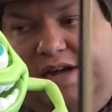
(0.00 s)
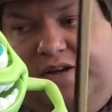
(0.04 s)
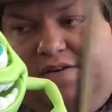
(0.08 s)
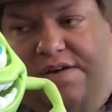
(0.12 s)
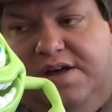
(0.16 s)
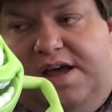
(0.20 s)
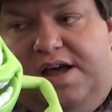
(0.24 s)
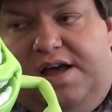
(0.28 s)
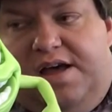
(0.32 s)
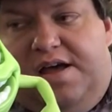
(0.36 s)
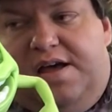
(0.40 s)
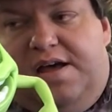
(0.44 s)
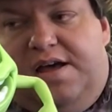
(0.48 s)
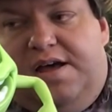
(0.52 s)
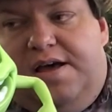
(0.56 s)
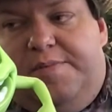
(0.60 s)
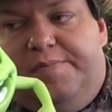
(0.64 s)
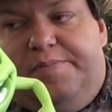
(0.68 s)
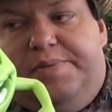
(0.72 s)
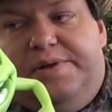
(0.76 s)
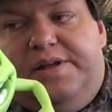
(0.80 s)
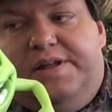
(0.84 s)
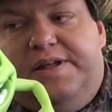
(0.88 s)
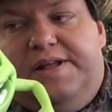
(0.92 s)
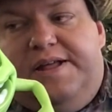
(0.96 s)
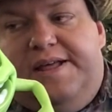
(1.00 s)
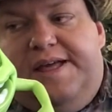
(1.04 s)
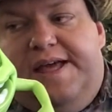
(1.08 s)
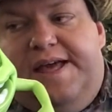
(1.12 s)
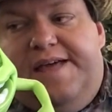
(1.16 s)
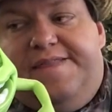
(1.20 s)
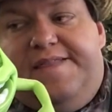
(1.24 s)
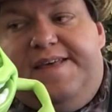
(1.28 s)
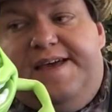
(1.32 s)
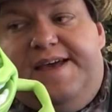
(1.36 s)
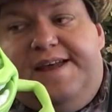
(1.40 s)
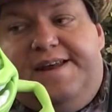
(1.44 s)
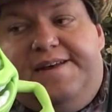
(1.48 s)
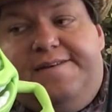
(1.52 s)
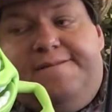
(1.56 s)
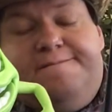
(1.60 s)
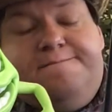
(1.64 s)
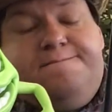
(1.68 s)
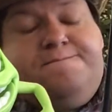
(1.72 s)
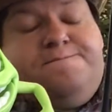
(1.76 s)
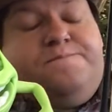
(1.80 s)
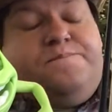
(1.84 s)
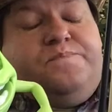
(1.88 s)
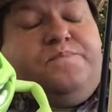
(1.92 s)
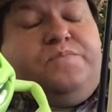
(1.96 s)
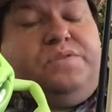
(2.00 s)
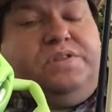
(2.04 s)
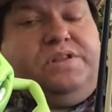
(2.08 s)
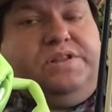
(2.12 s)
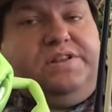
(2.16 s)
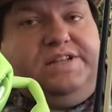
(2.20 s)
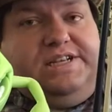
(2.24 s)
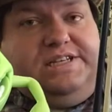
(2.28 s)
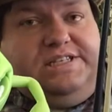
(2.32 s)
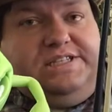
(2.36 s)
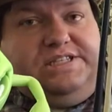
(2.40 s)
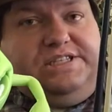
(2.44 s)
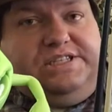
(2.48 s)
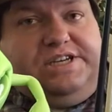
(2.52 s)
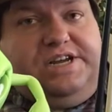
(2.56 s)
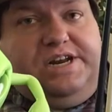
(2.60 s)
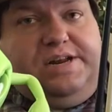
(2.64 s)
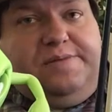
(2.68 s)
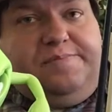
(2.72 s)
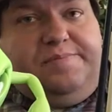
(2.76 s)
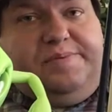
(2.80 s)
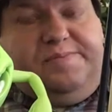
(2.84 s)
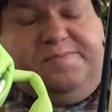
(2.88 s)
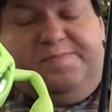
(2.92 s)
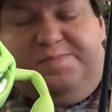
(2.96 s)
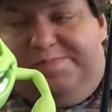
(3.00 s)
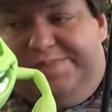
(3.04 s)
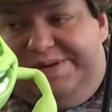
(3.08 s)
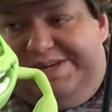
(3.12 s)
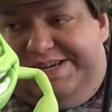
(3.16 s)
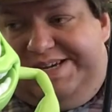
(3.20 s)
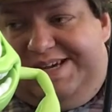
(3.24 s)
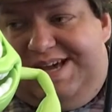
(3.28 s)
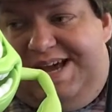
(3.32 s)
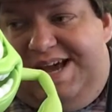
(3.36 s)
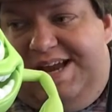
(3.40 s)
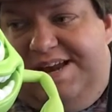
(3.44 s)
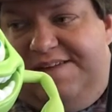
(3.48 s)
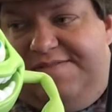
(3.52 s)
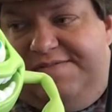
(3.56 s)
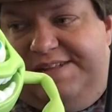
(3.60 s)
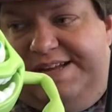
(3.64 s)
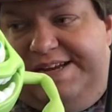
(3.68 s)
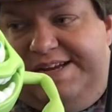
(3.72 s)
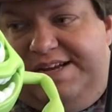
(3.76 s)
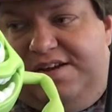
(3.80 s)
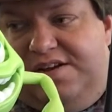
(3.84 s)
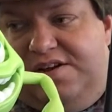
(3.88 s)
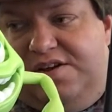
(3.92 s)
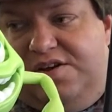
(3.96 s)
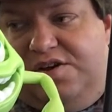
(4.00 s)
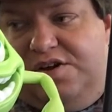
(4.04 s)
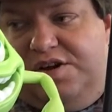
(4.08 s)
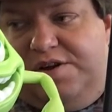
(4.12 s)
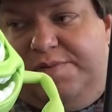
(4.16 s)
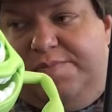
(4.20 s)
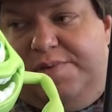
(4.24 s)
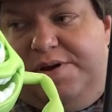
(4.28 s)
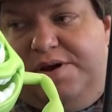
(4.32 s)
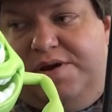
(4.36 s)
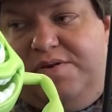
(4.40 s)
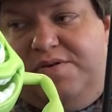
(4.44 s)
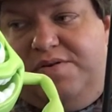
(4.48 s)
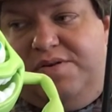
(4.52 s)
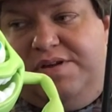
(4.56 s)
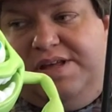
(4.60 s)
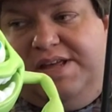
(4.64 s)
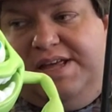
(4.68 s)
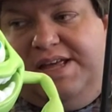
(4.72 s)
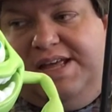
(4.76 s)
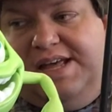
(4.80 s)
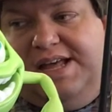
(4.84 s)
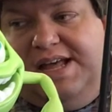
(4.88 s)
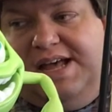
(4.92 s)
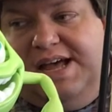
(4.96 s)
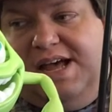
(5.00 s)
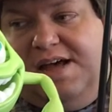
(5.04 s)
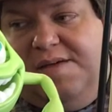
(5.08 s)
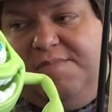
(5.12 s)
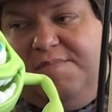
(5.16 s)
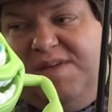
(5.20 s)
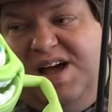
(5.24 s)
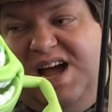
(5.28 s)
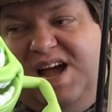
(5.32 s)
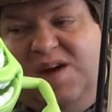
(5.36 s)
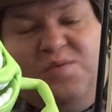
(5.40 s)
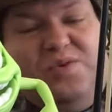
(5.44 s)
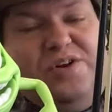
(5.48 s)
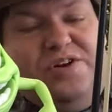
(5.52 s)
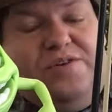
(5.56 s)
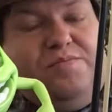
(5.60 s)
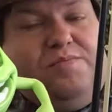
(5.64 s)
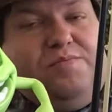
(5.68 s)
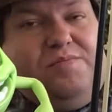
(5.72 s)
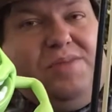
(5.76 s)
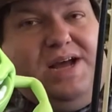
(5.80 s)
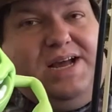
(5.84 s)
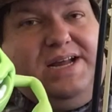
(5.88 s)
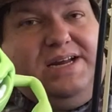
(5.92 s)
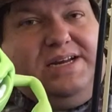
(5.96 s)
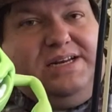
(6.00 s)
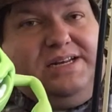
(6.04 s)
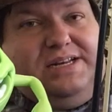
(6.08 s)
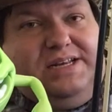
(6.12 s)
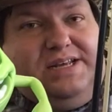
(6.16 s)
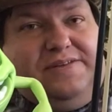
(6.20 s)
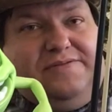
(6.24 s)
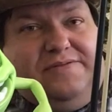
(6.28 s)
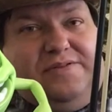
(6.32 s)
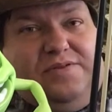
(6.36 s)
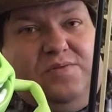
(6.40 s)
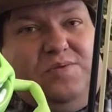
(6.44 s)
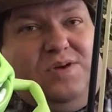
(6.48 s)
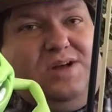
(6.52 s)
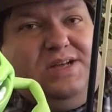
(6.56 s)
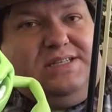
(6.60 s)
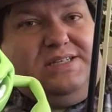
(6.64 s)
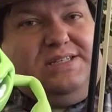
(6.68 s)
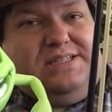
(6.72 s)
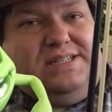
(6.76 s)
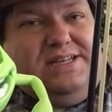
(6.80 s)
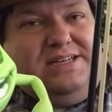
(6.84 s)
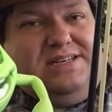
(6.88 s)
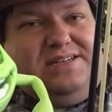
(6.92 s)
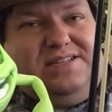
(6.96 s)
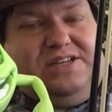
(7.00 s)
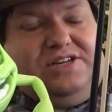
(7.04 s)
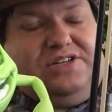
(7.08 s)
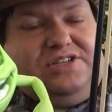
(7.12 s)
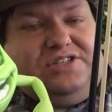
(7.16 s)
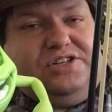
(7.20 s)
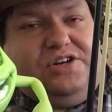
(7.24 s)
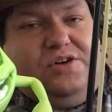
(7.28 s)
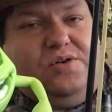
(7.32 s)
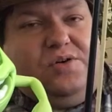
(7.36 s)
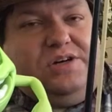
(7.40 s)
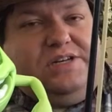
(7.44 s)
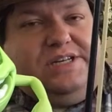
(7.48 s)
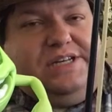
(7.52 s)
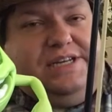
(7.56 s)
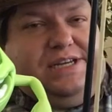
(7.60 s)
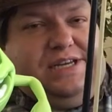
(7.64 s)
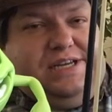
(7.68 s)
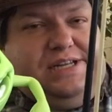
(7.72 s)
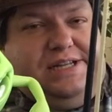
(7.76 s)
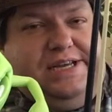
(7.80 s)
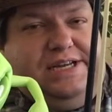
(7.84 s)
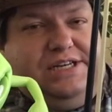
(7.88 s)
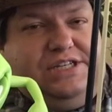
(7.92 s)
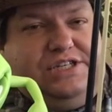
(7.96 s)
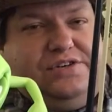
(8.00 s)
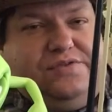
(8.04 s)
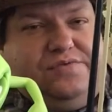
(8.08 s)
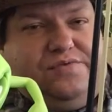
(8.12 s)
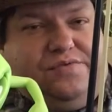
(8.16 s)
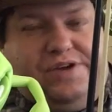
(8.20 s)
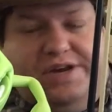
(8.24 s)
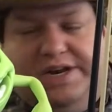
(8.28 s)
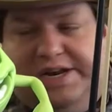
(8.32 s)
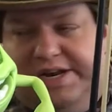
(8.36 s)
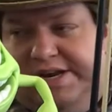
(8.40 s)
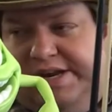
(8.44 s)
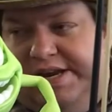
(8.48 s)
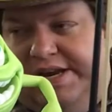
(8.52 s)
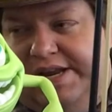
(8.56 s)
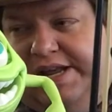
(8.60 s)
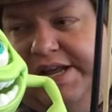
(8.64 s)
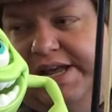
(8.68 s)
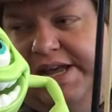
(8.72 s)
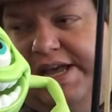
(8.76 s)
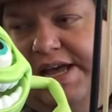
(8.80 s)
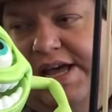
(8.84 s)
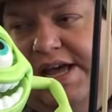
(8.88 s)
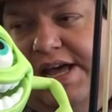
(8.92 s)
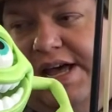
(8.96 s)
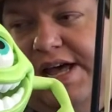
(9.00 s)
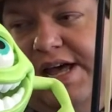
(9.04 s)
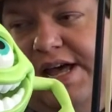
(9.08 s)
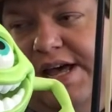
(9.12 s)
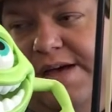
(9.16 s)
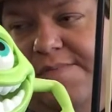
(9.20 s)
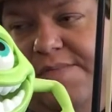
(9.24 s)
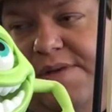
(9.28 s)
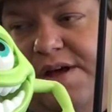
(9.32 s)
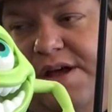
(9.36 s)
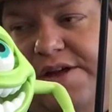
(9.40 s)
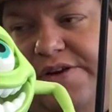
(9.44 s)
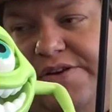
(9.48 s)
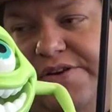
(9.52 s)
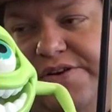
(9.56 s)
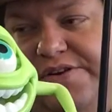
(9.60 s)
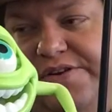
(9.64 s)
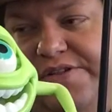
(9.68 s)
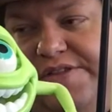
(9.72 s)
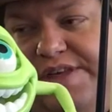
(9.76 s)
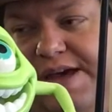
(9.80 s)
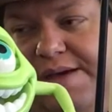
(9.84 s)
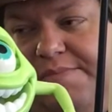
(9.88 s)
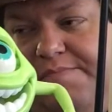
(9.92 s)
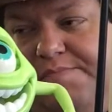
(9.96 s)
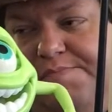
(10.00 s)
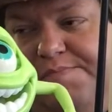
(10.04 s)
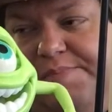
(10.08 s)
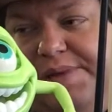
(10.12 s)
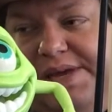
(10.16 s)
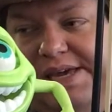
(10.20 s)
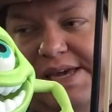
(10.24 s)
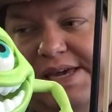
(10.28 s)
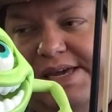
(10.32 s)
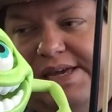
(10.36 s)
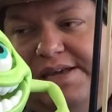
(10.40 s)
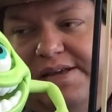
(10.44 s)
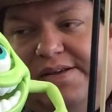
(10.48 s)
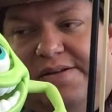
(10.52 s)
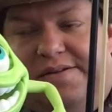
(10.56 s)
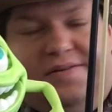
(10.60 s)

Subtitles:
up. And then this is going to be kind of like a hook bow. I wouldn't mind it if it was that there's no articulation written under that B,